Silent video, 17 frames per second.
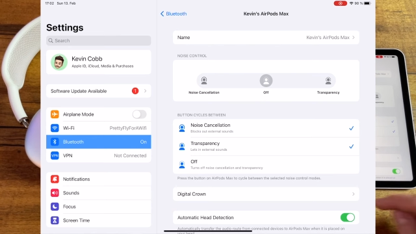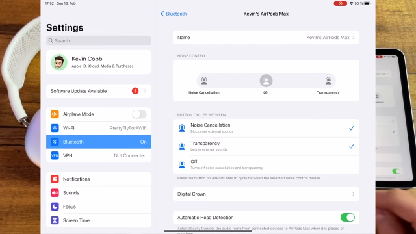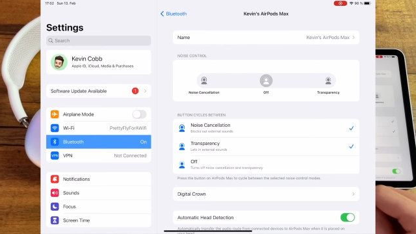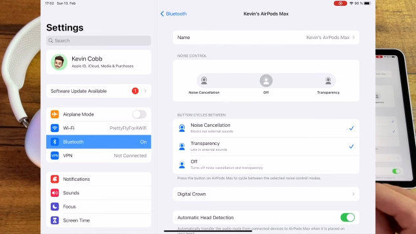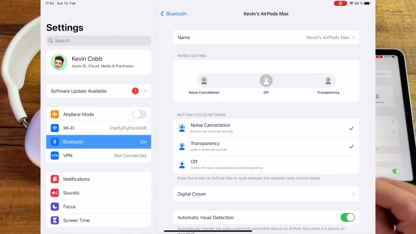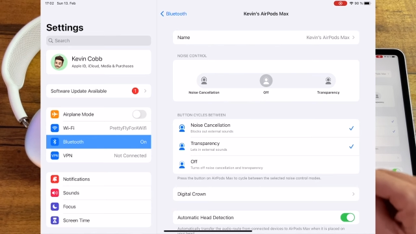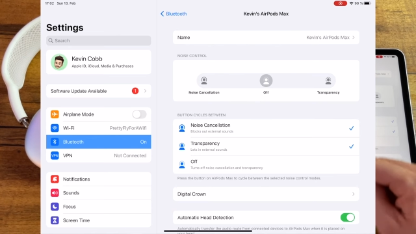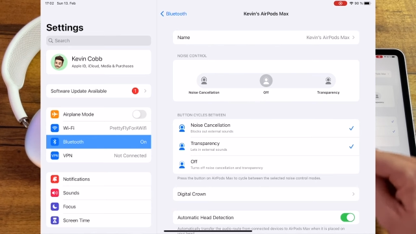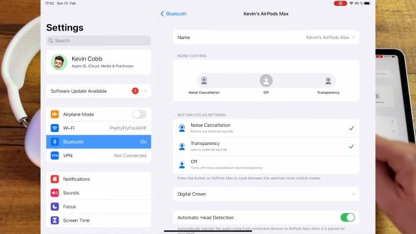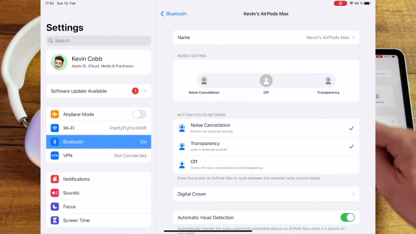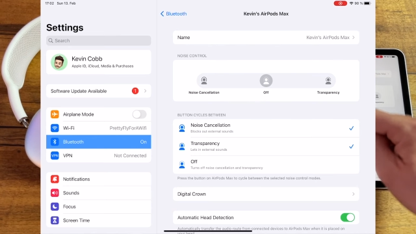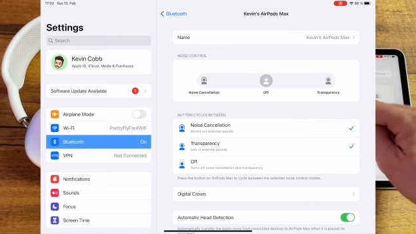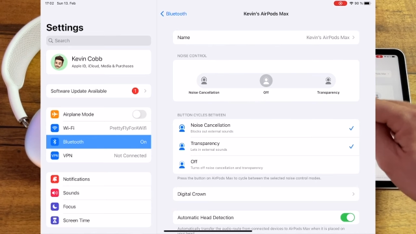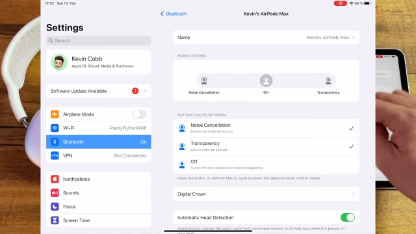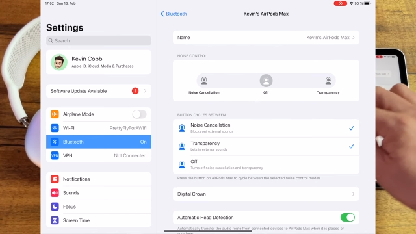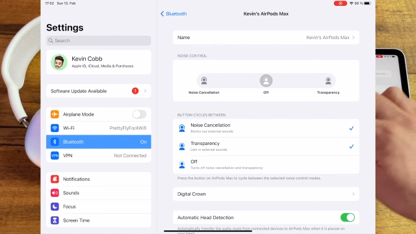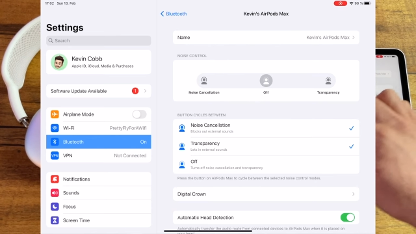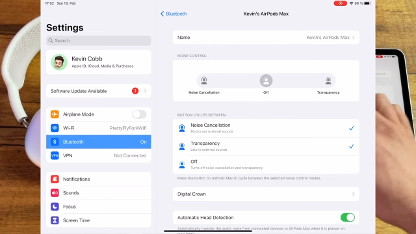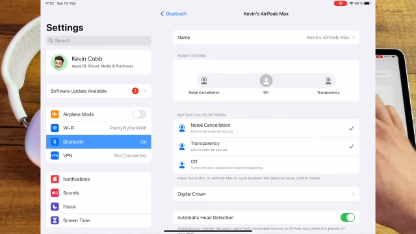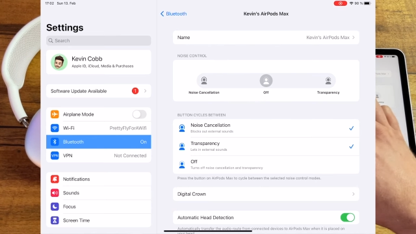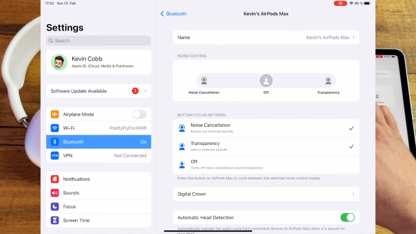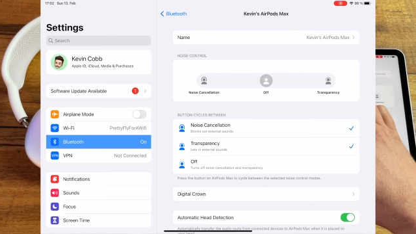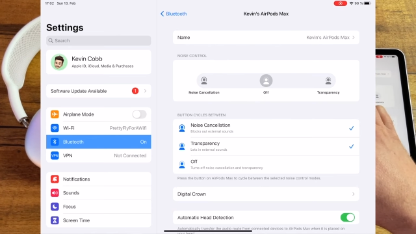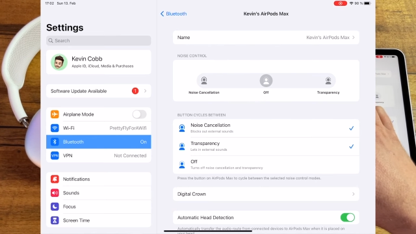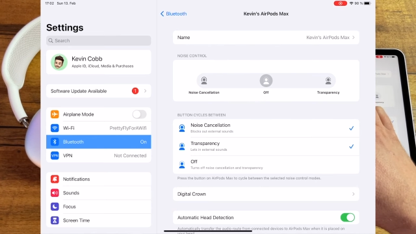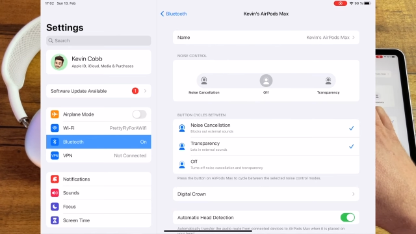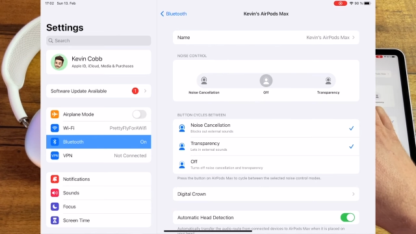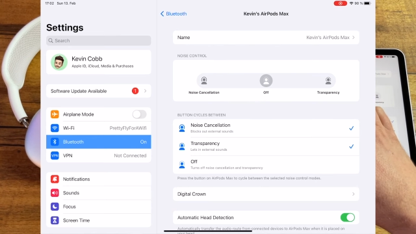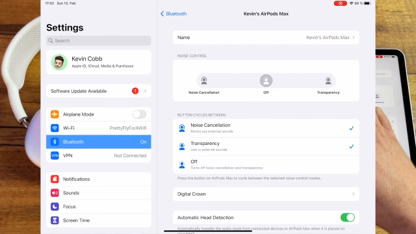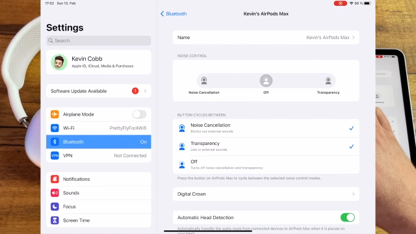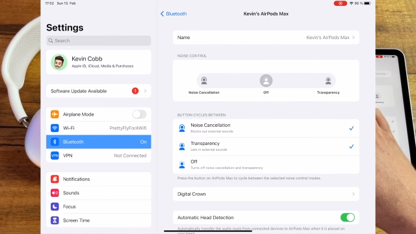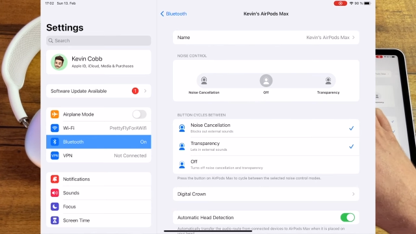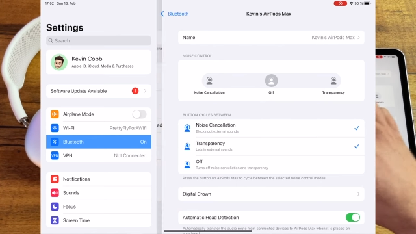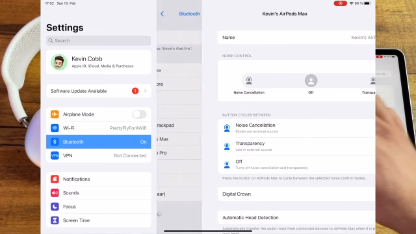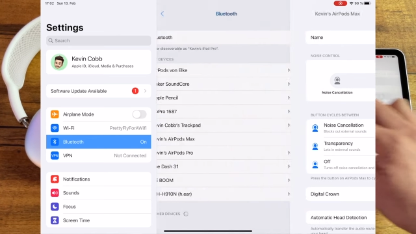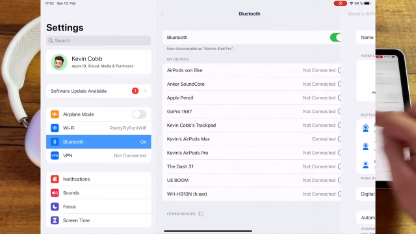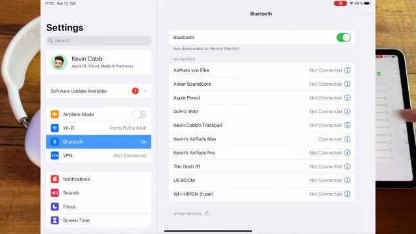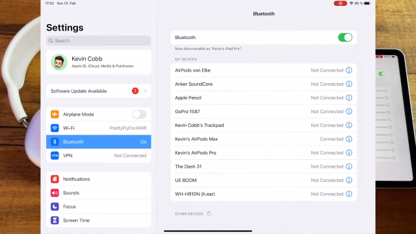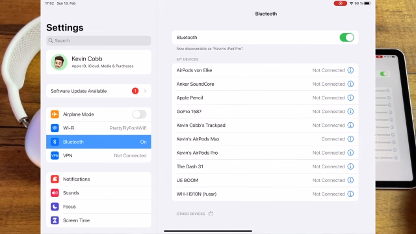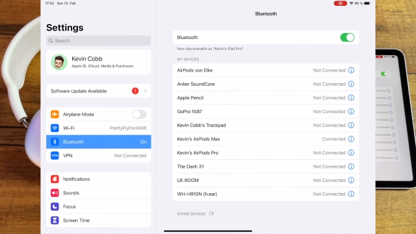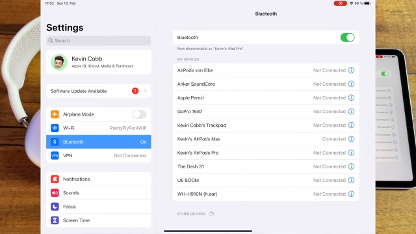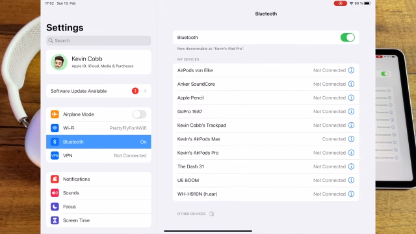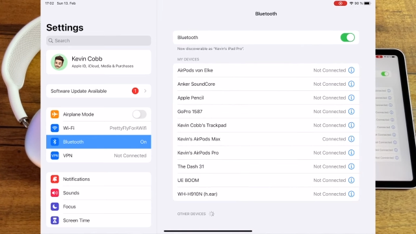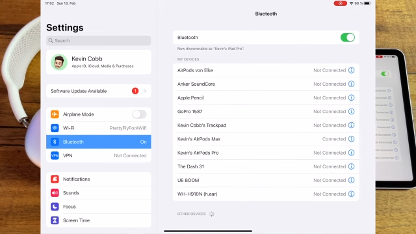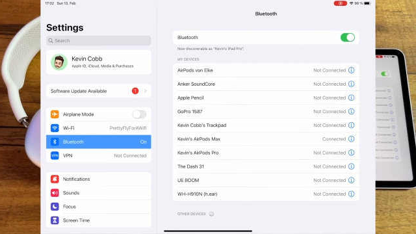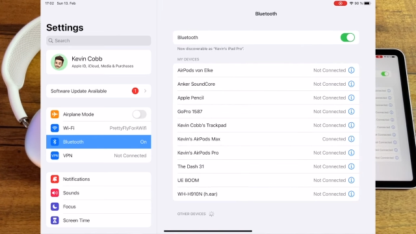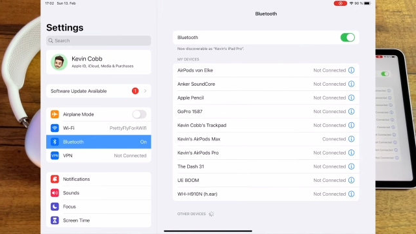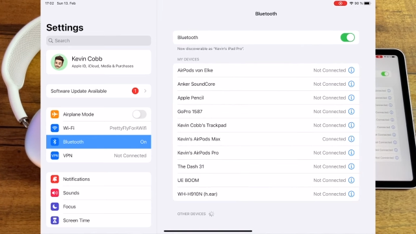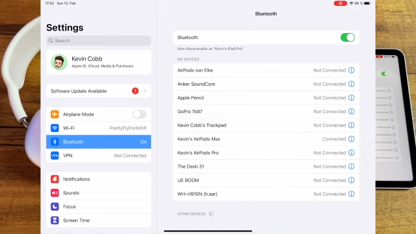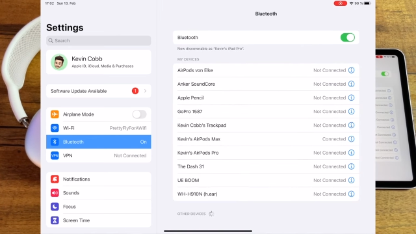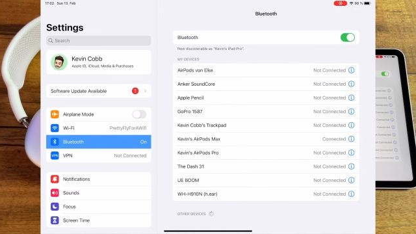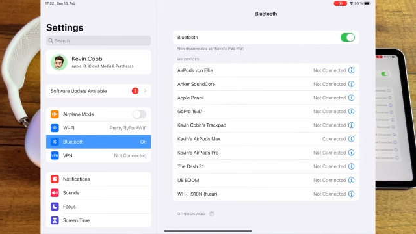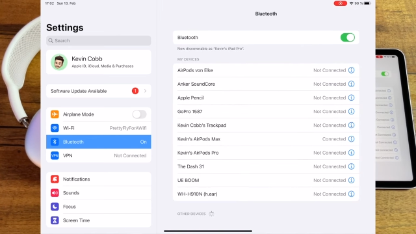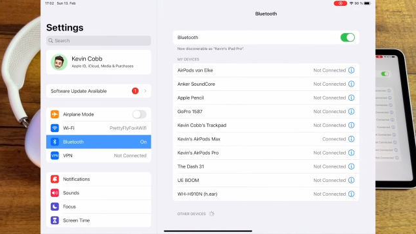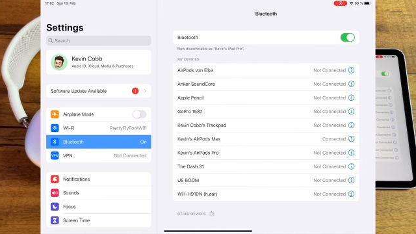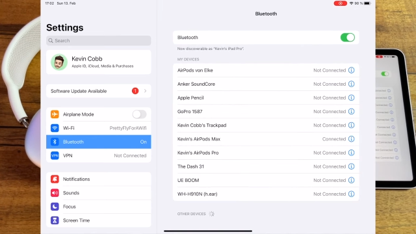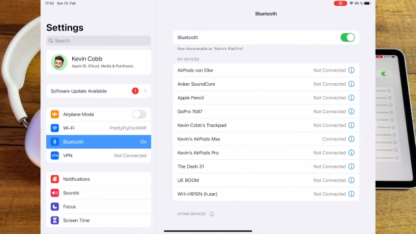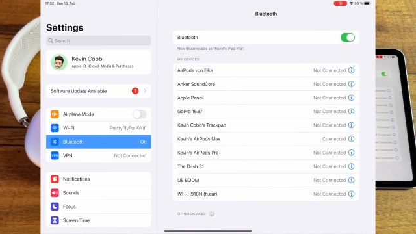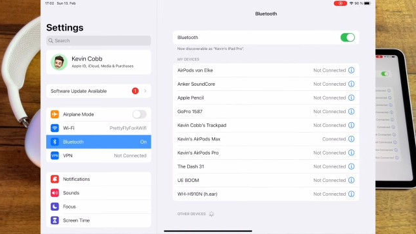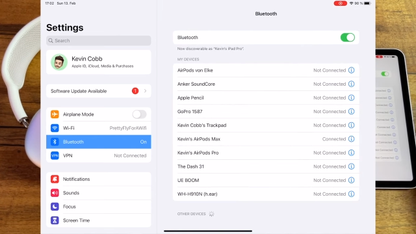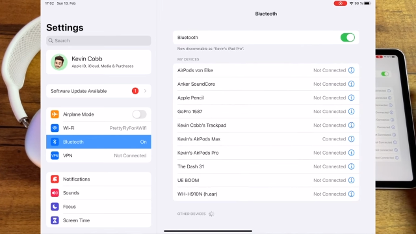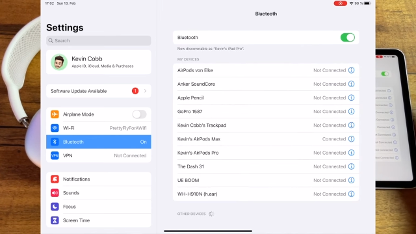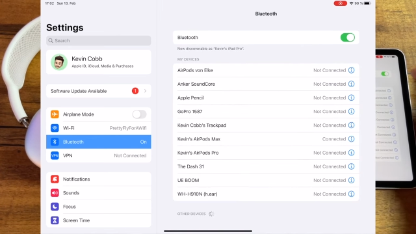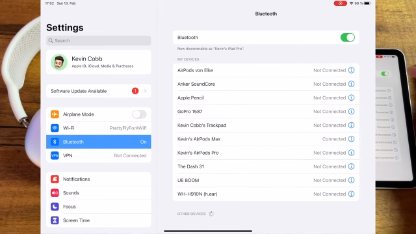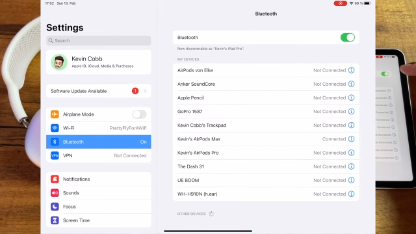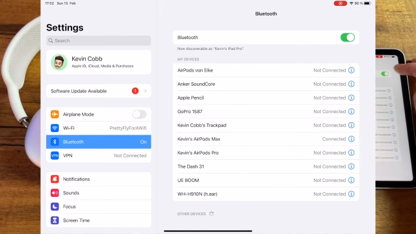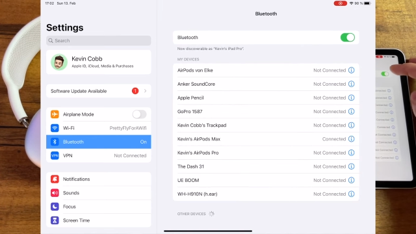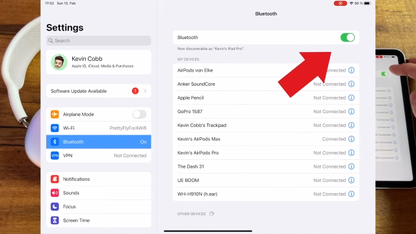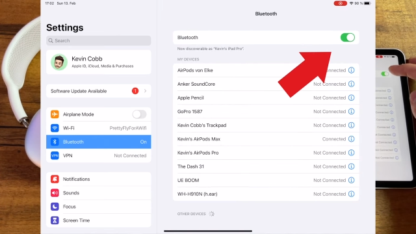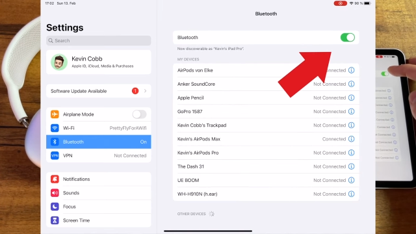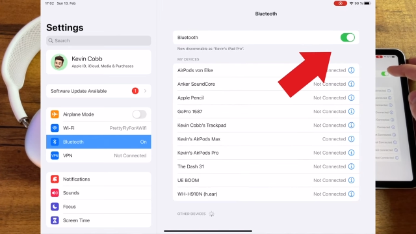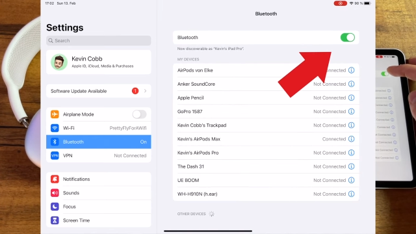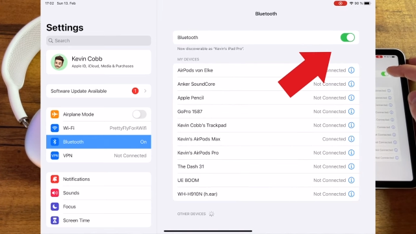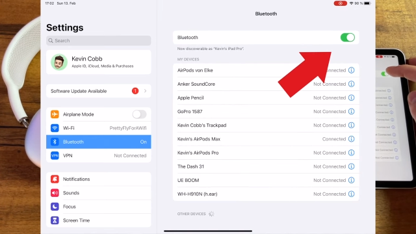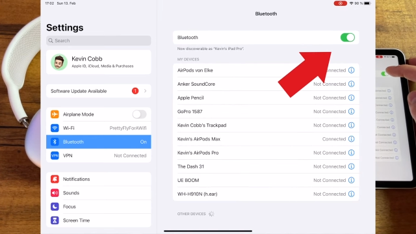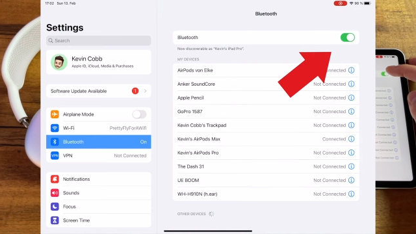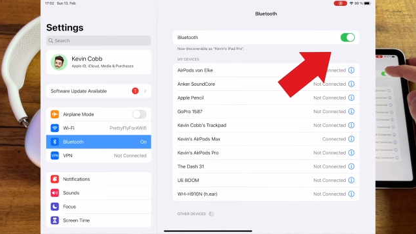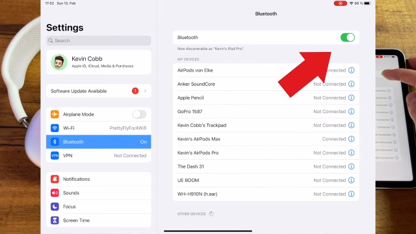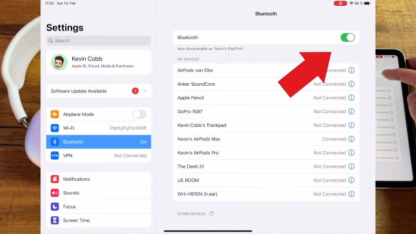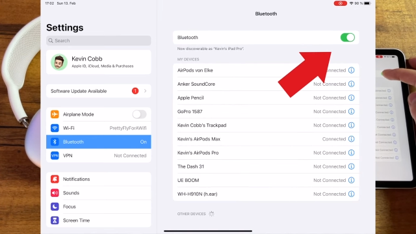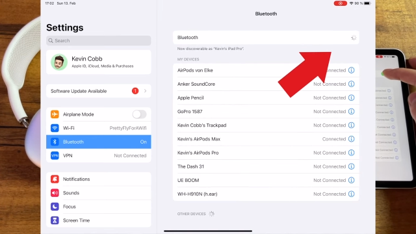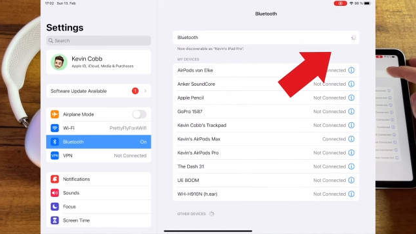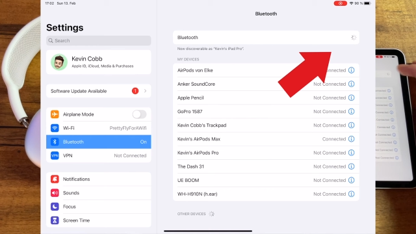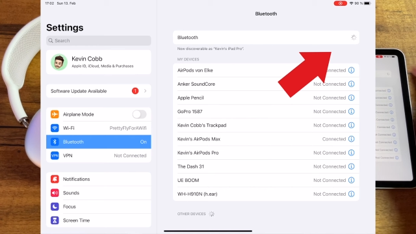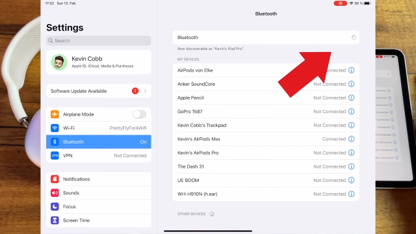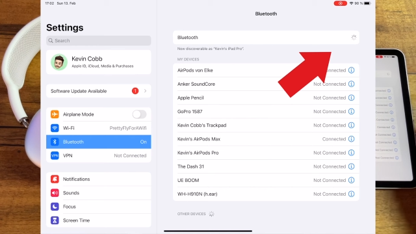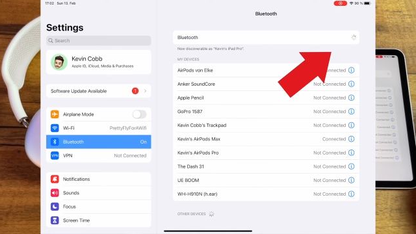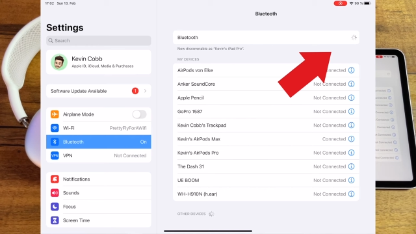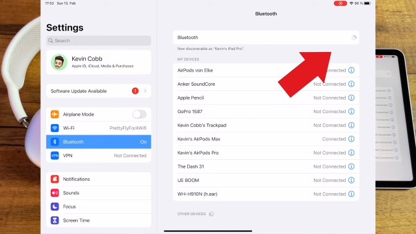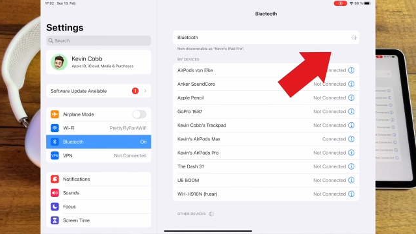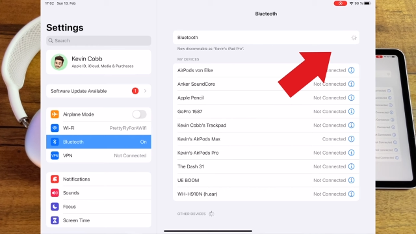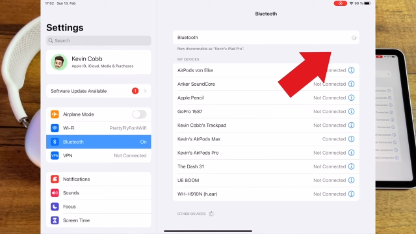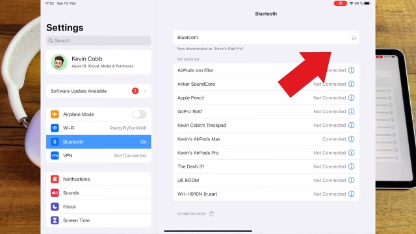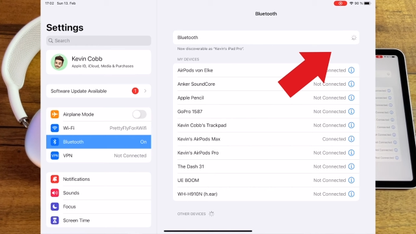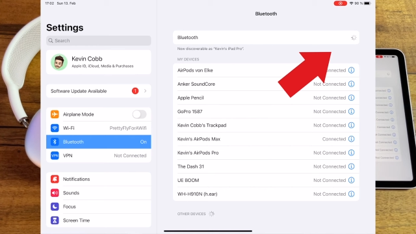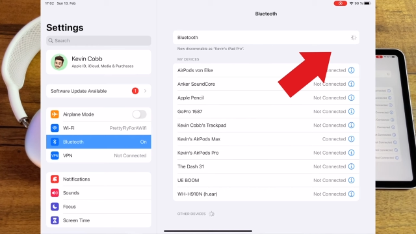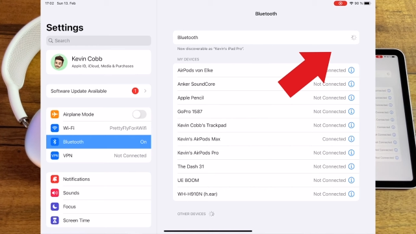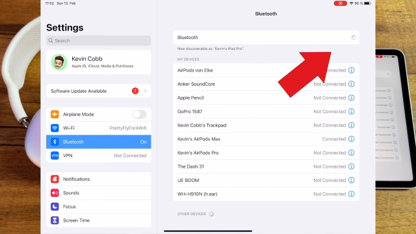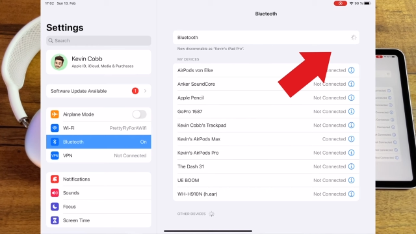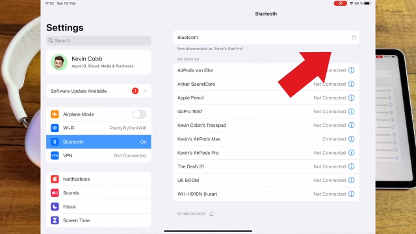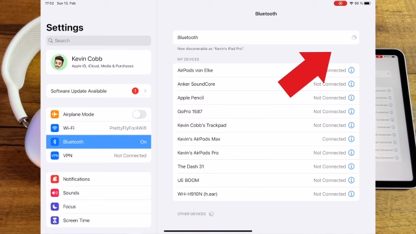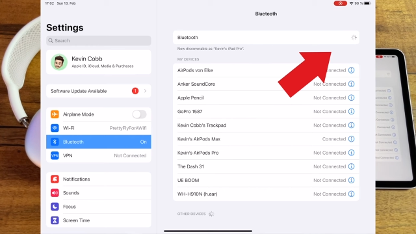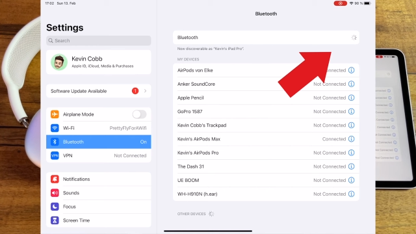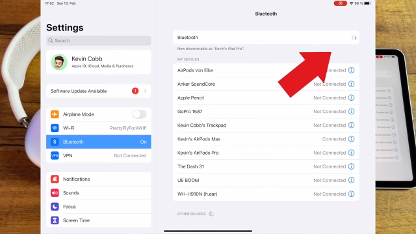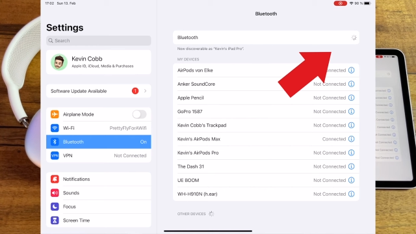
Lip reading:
[unreadable: no face in view]